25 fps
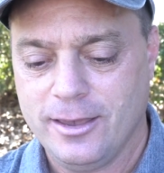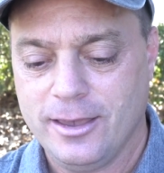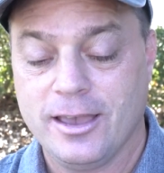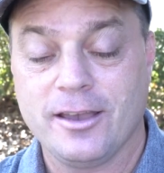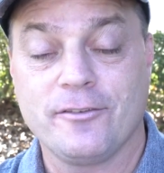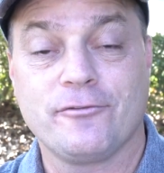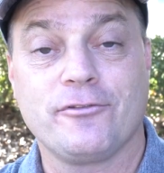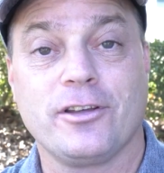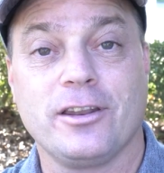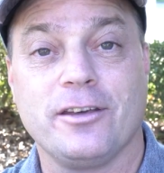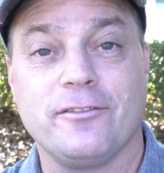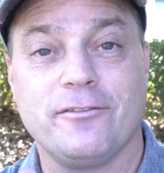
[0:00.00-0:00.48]

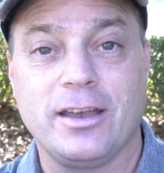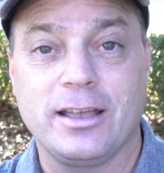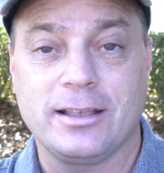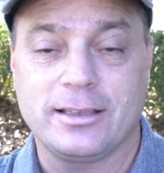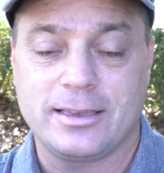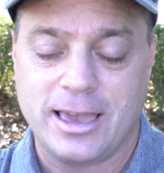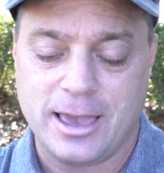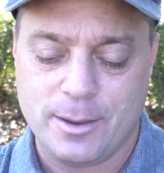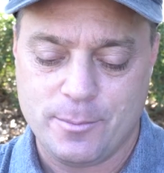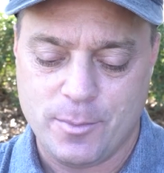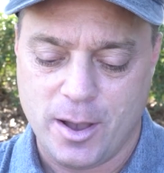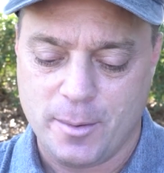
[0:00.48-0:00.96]
If an
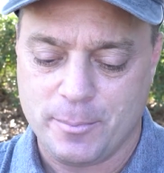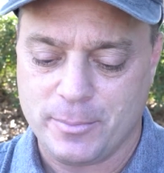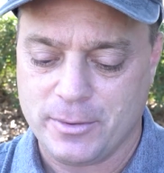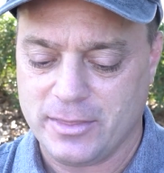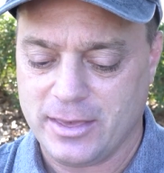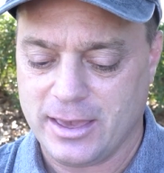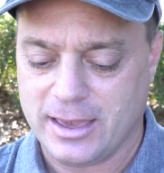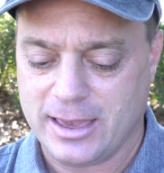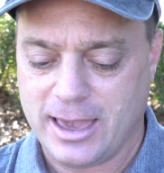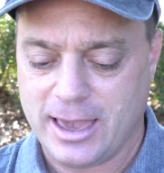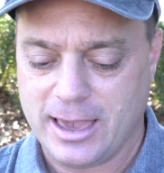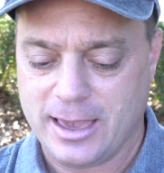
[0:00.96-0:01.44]
event came up and
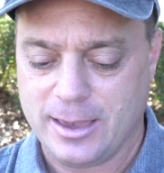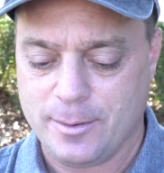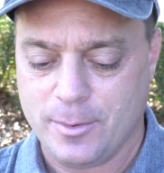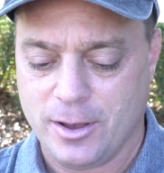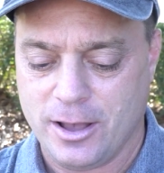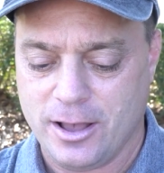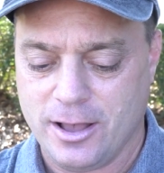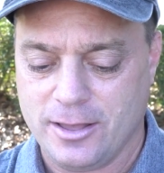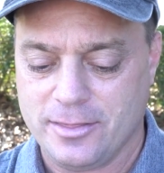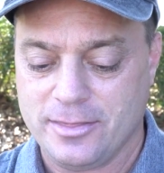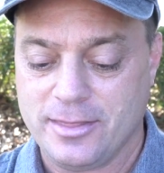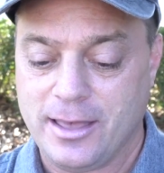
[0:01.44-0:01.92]
they came
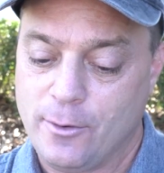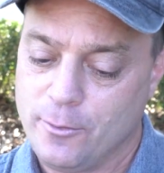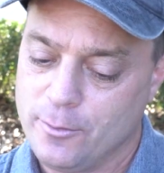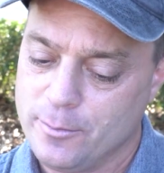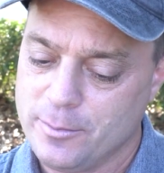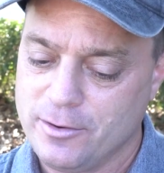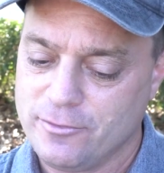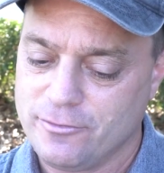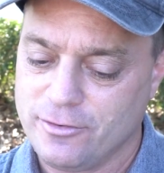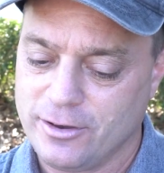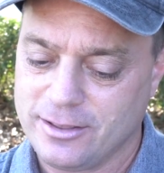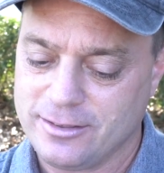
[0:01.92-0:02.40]
on, that would
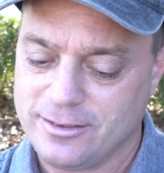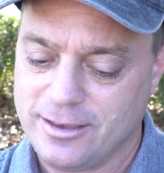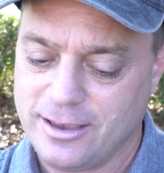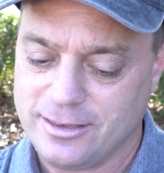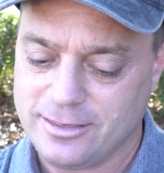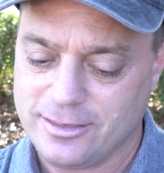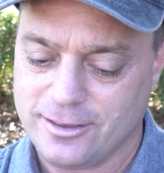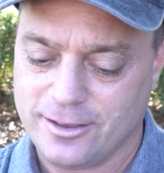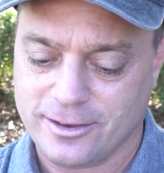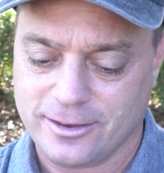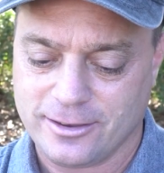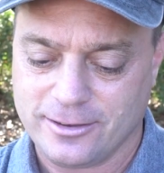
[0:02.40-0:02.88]
be
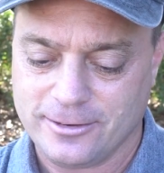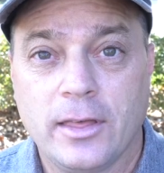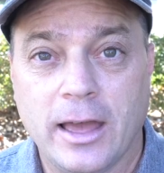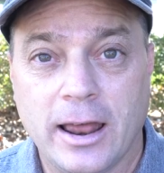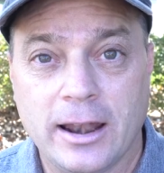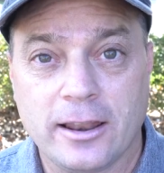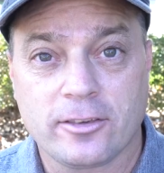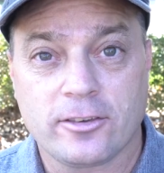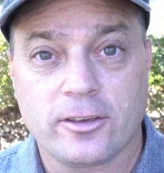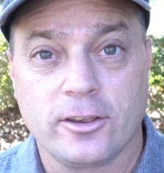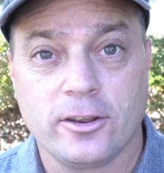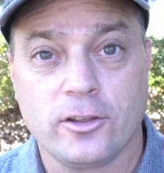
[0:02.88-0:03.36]
fantastic.
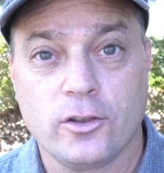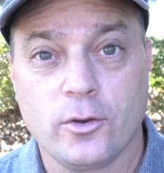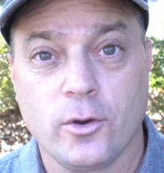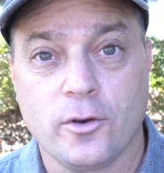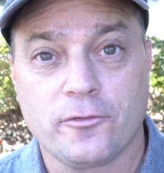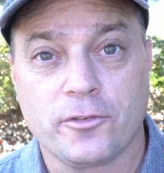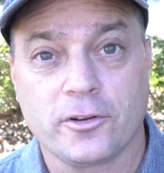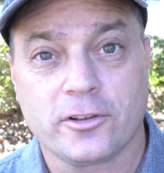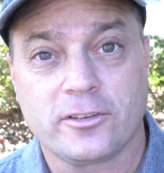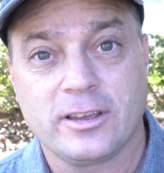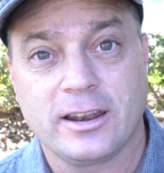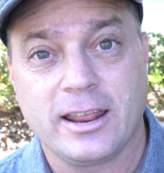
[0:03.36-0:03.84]
That is going to do
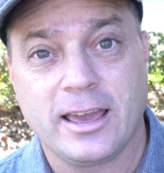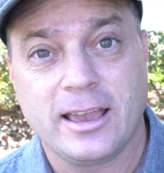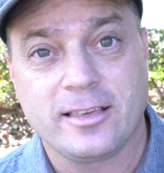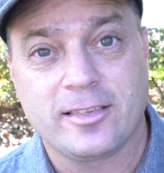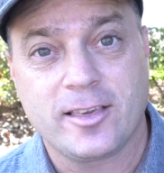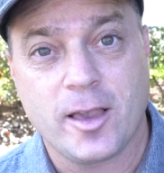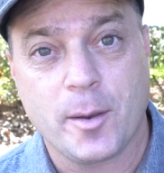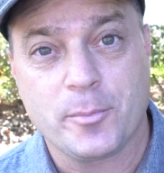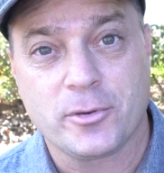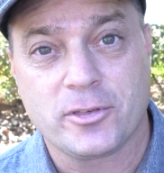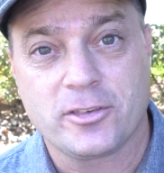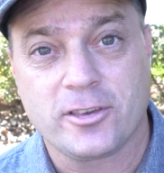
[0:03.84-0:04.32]
it for
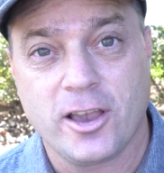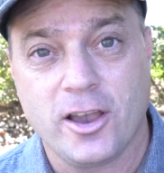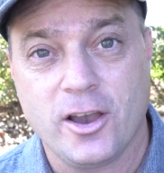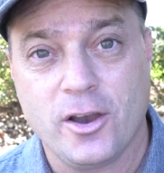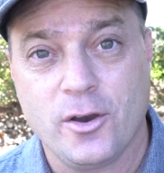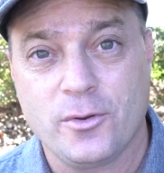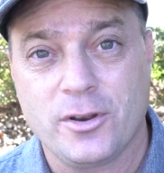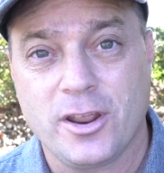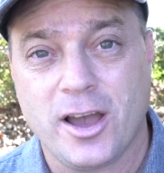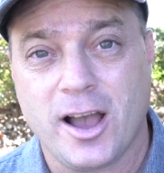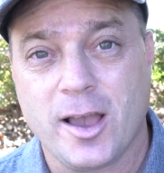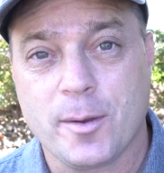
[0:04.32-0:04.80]
today's
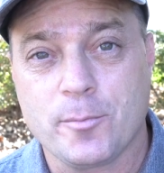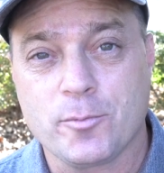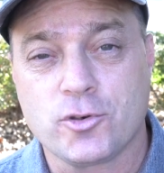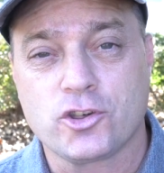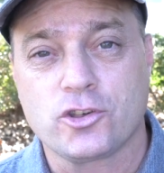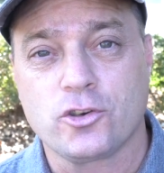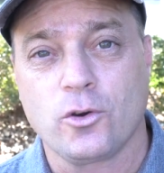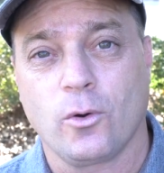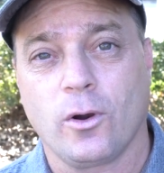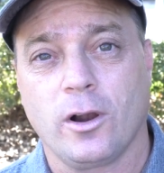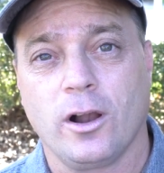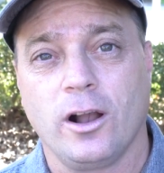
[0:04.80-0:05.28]
episode. I'm
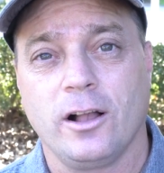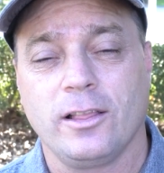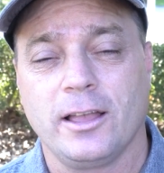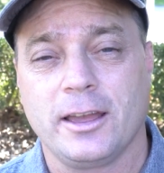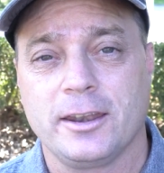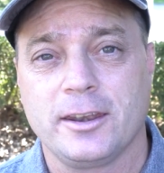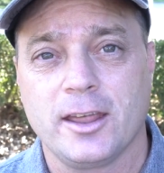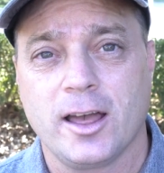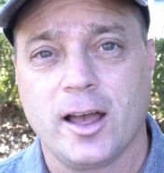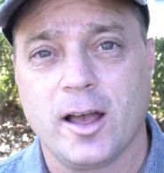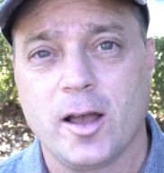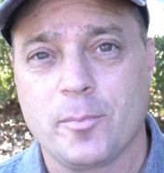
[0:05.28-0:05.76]
sure I'll
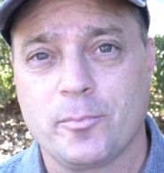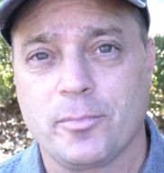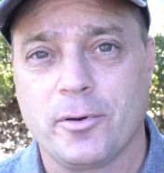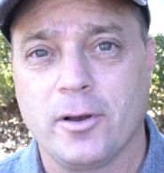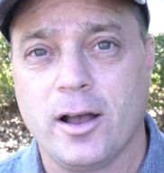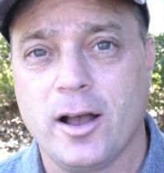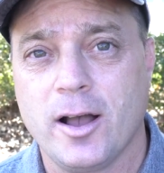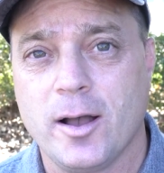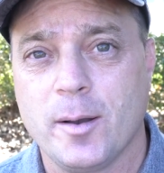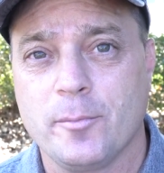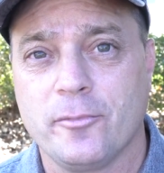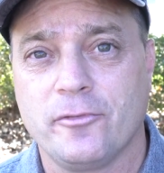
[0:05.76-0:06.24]
end up
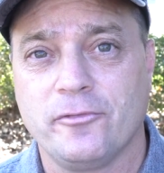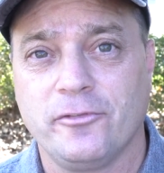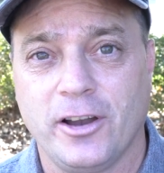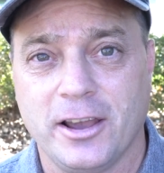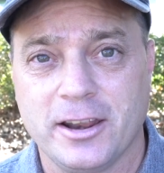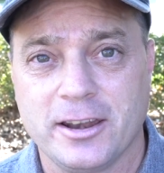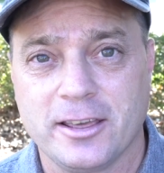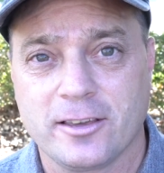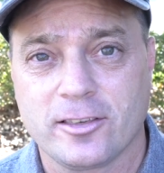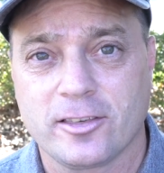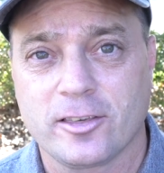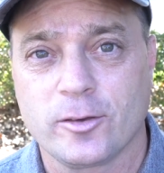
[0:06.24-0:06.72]

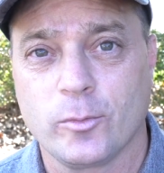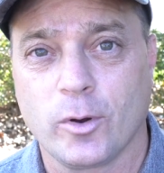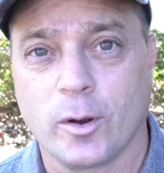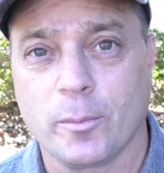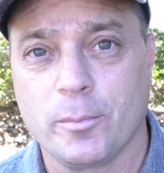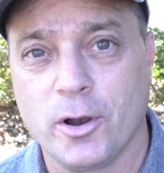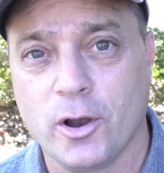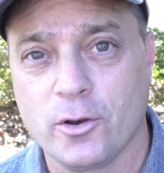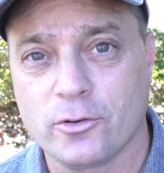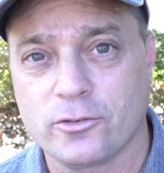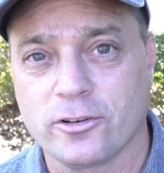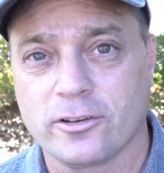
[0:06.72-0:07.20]
fighting some more
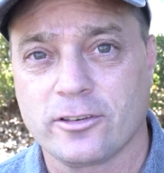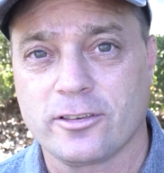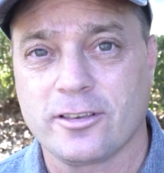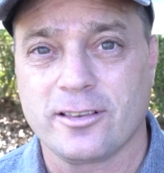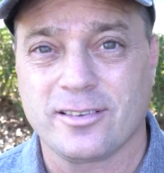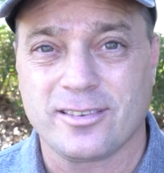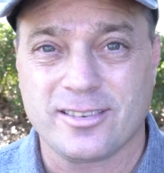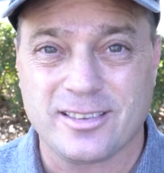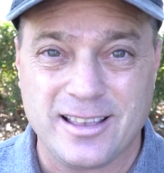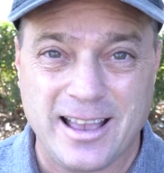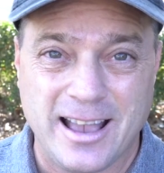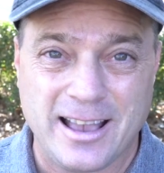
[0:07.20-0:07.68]
poachers
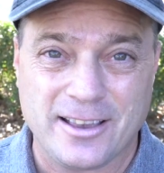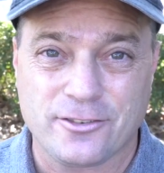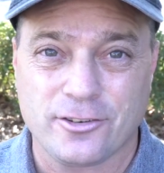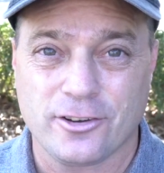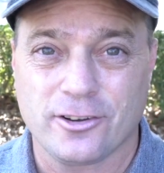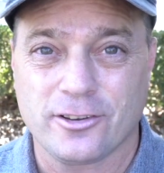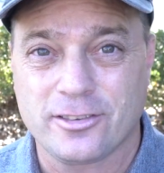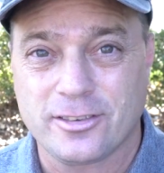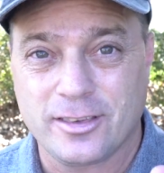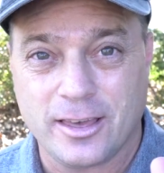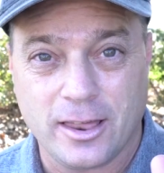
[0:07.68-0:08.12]
and snatchers.